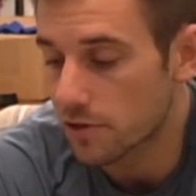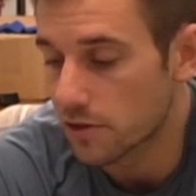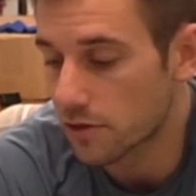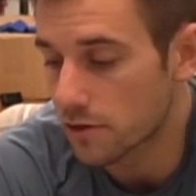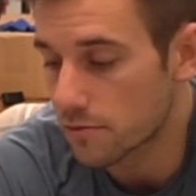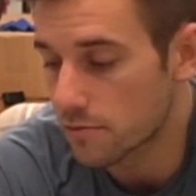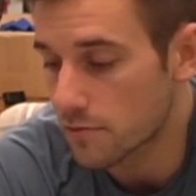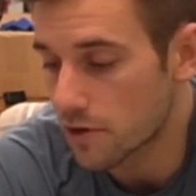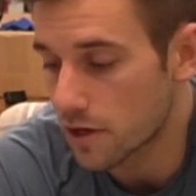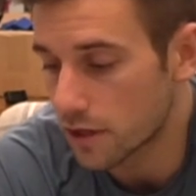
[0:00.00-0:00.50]
I
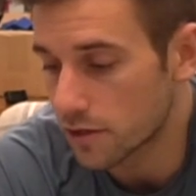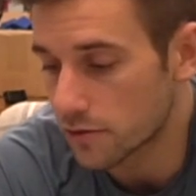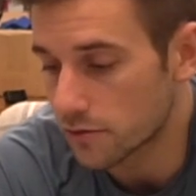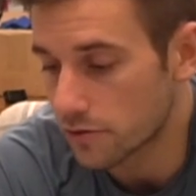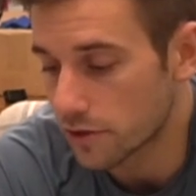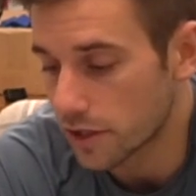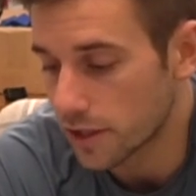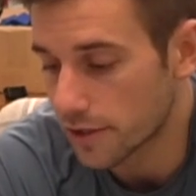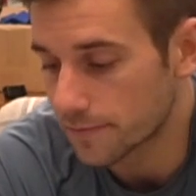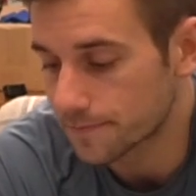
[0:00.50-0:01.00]
don't mind
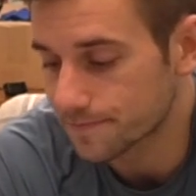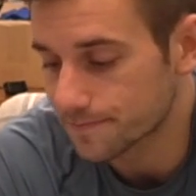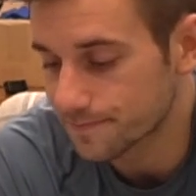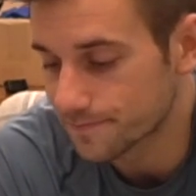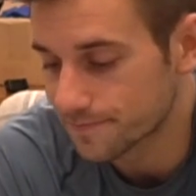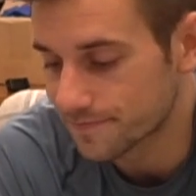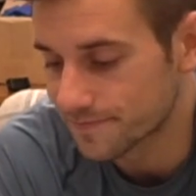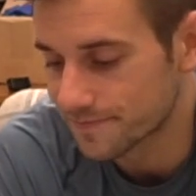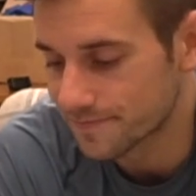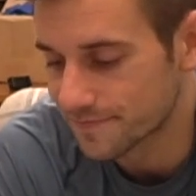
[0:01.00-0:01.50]
really.
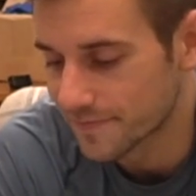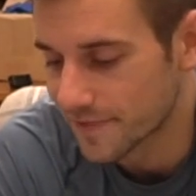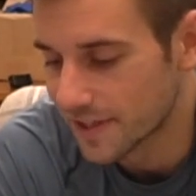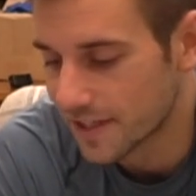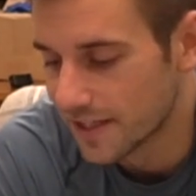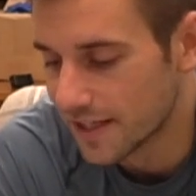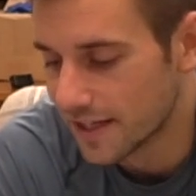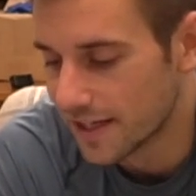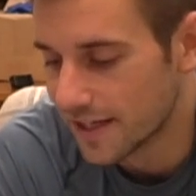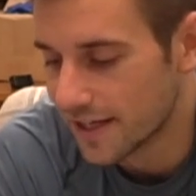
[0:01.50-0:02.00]

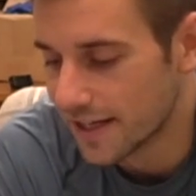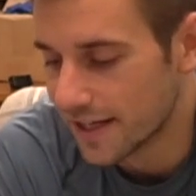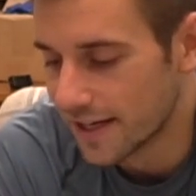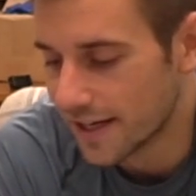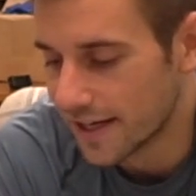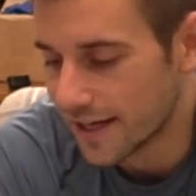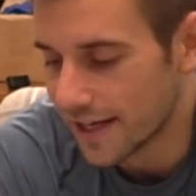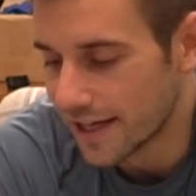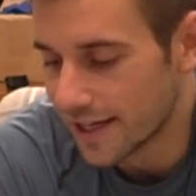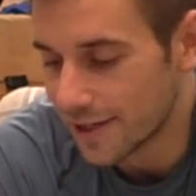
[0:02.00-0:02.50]

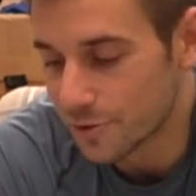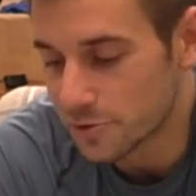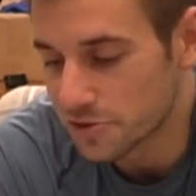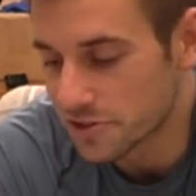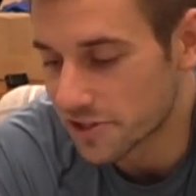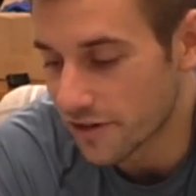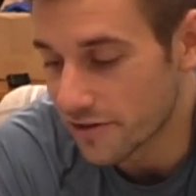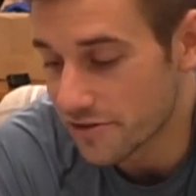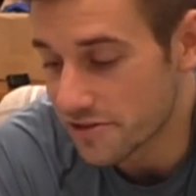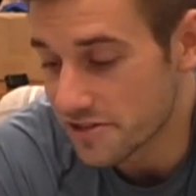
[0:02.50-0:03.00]
In all
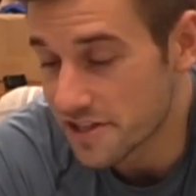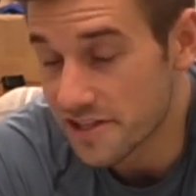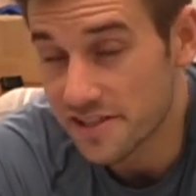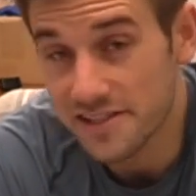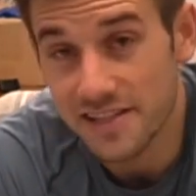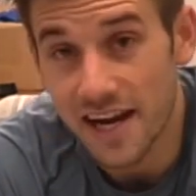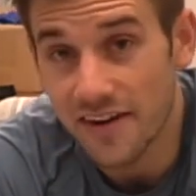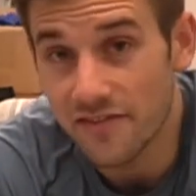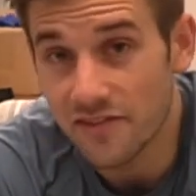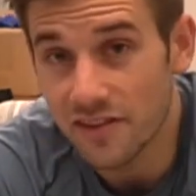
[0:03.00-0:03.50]

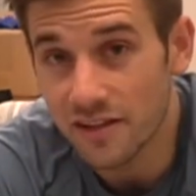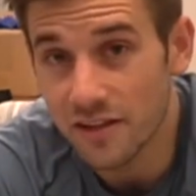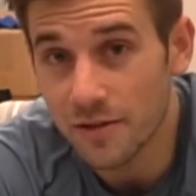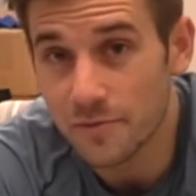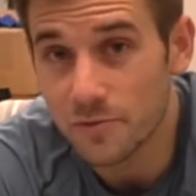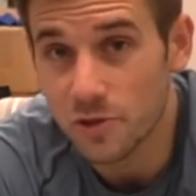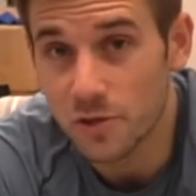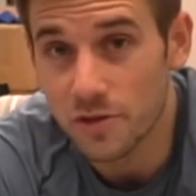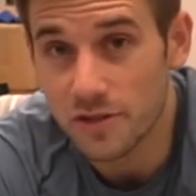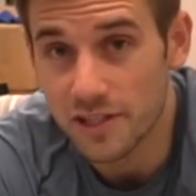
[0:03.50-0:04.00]
seriousness, everything
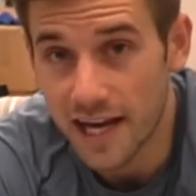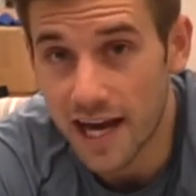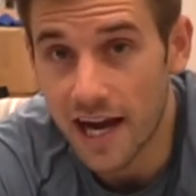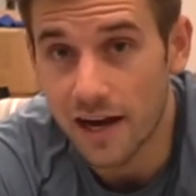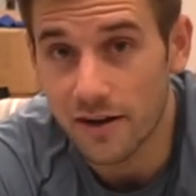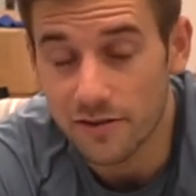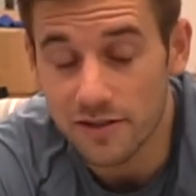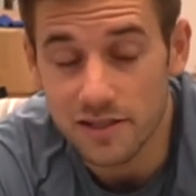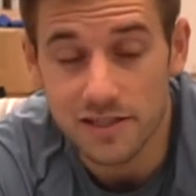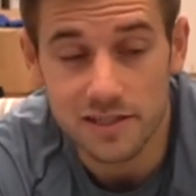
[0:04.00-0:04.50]
I'm doing
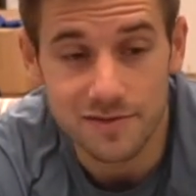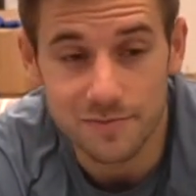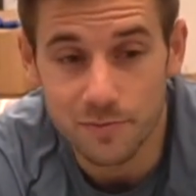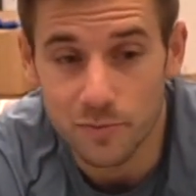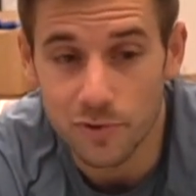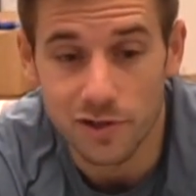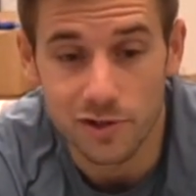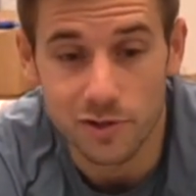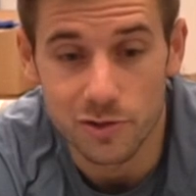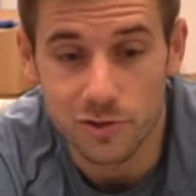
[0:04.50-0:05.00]
now is
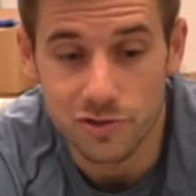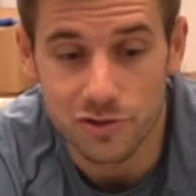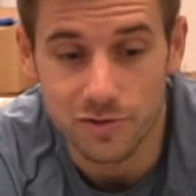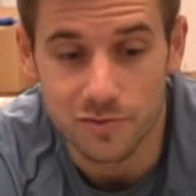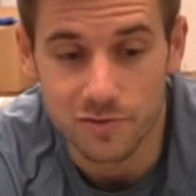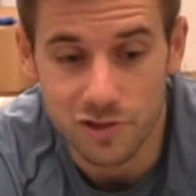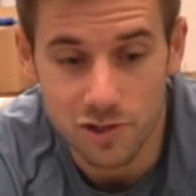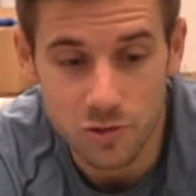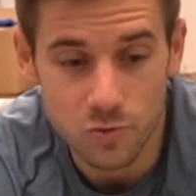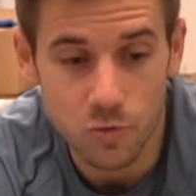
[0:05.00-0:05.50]
pretty
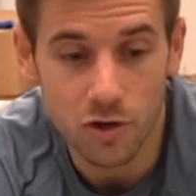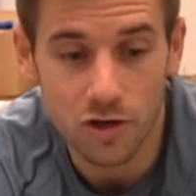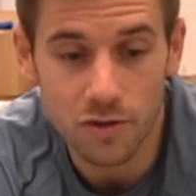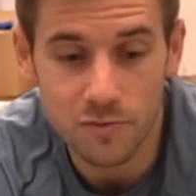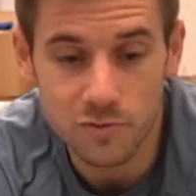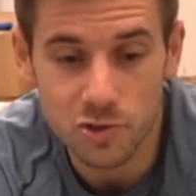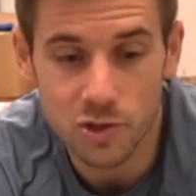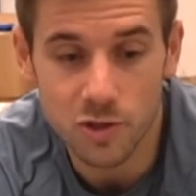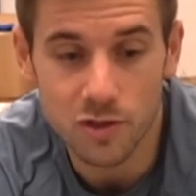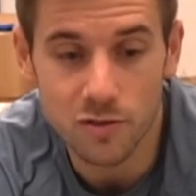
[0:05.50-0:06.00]
awesome. Just what
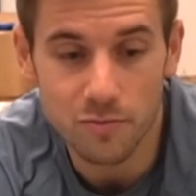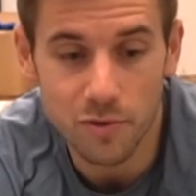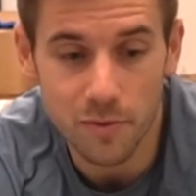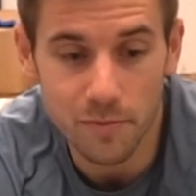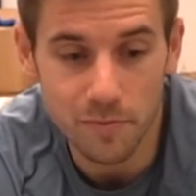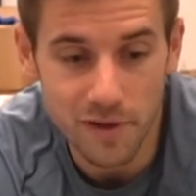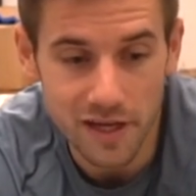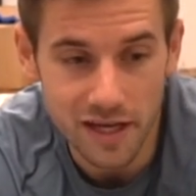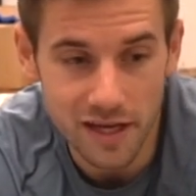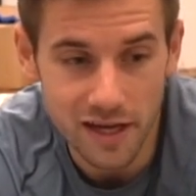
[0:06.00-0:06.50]
I'm doing,
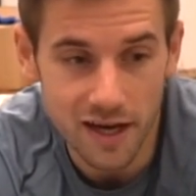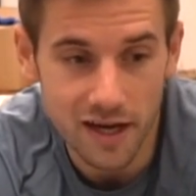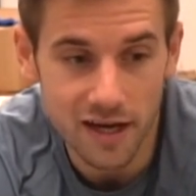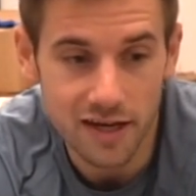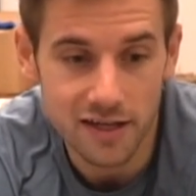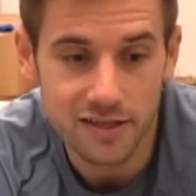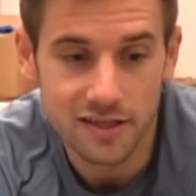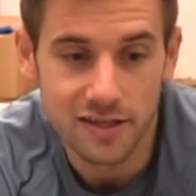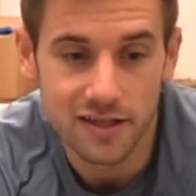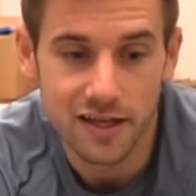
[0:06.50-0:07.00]
but bigger,
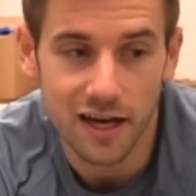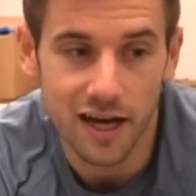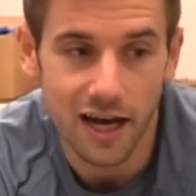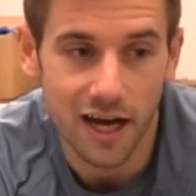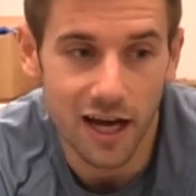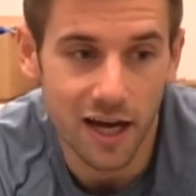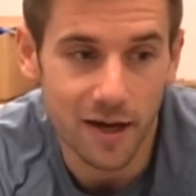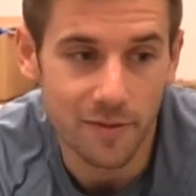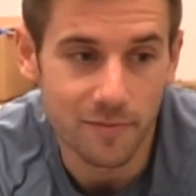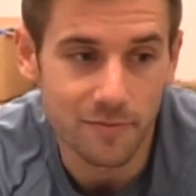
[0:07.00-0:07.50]

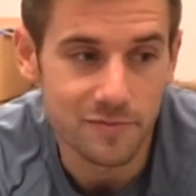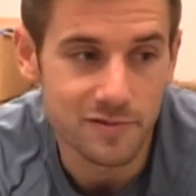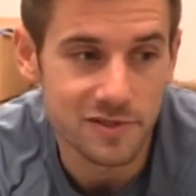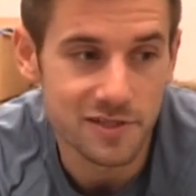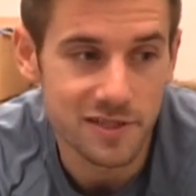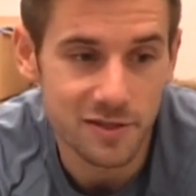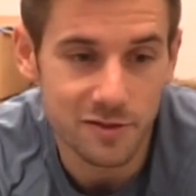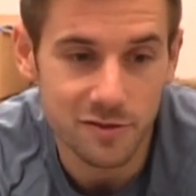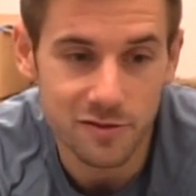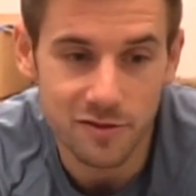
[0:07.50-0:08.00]

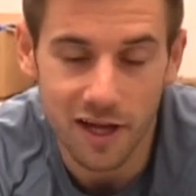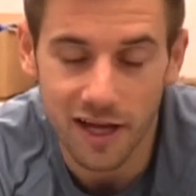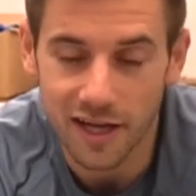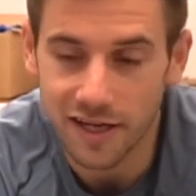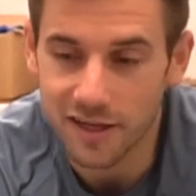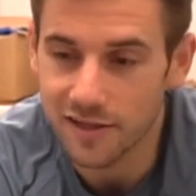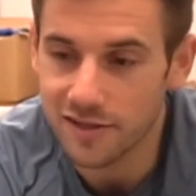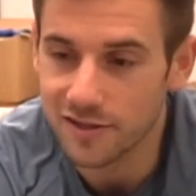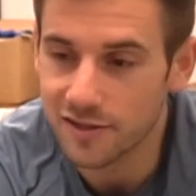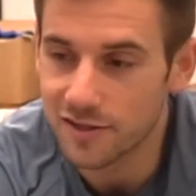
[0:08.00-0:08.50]
still
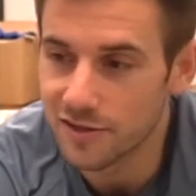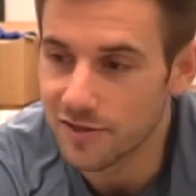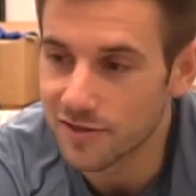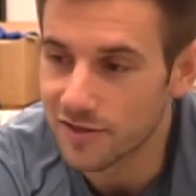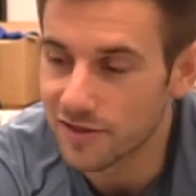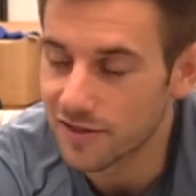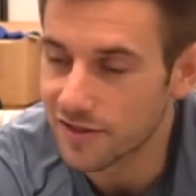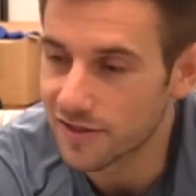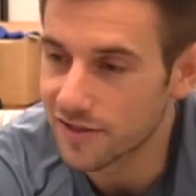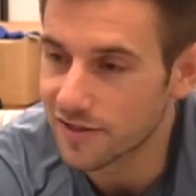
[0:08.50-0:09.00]
like,
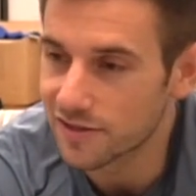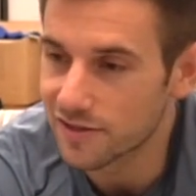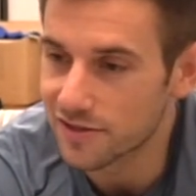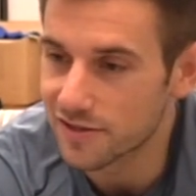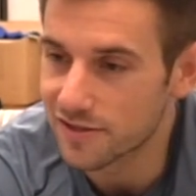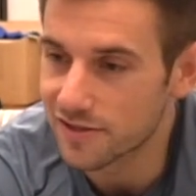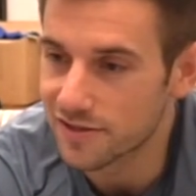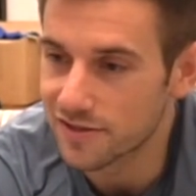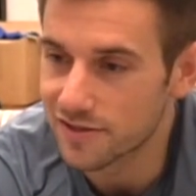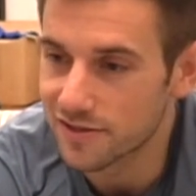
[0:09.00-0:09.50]

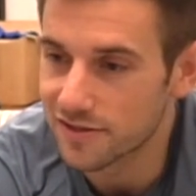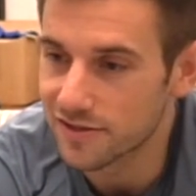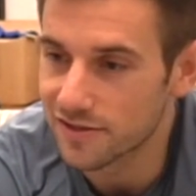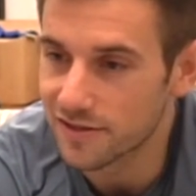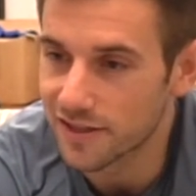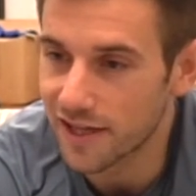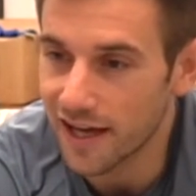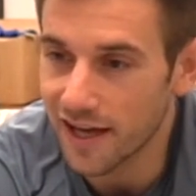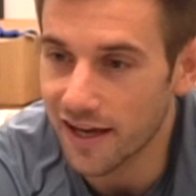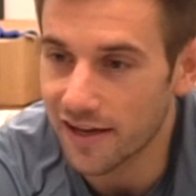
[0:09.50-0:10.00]
just,
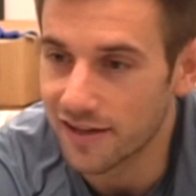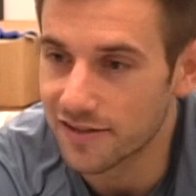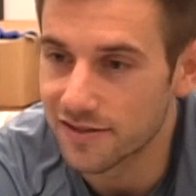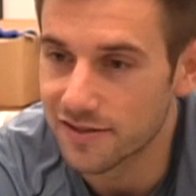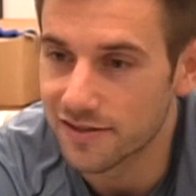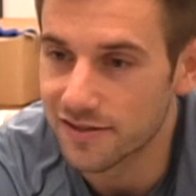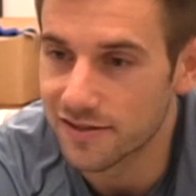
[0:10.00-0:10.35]
yeah.